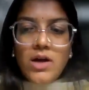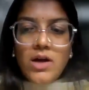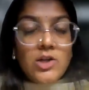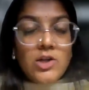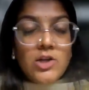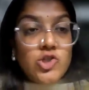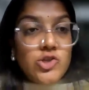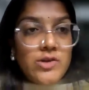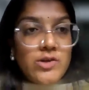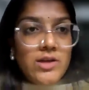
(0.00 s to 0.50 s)

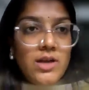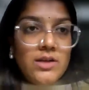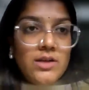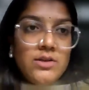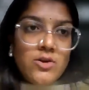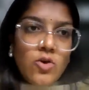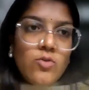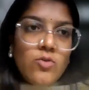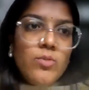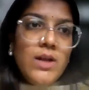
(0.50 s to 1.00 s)
cultural
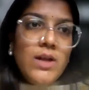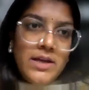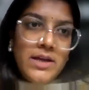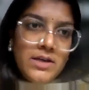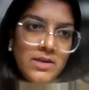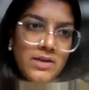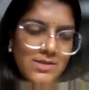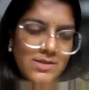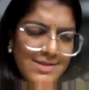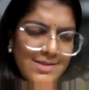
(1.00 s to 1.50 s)
and global
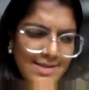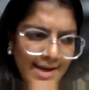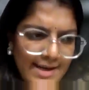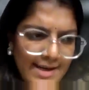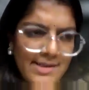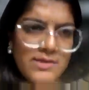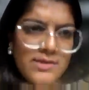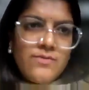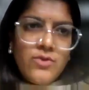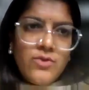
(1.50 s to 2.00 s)
heritage
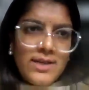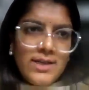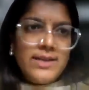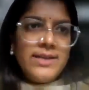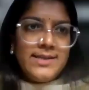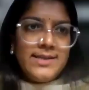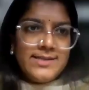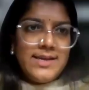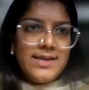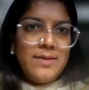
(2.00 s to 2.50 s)
sites, for that
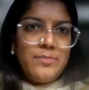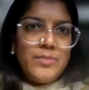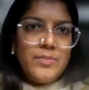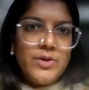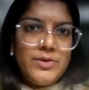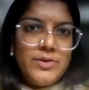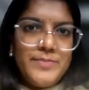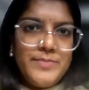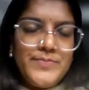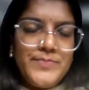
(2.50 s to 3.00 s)
example.
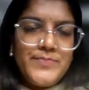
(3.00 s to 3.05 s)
